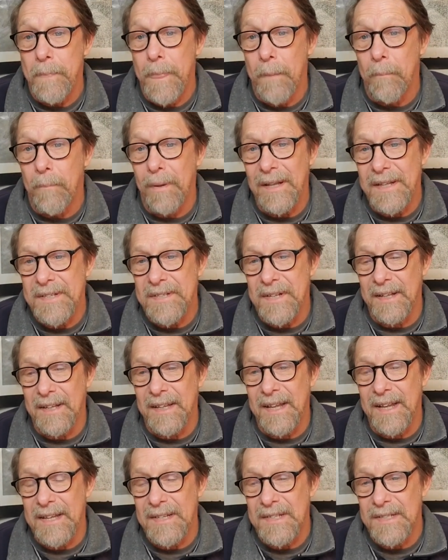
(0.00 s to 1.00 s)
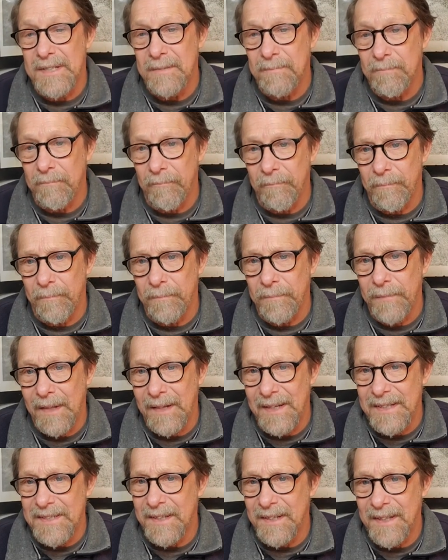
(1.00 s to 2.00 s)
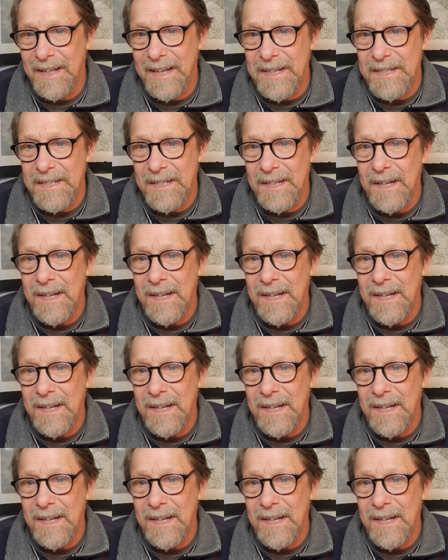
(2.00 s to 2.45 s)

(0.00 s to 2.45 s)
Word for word: But listen to this. Listen to this.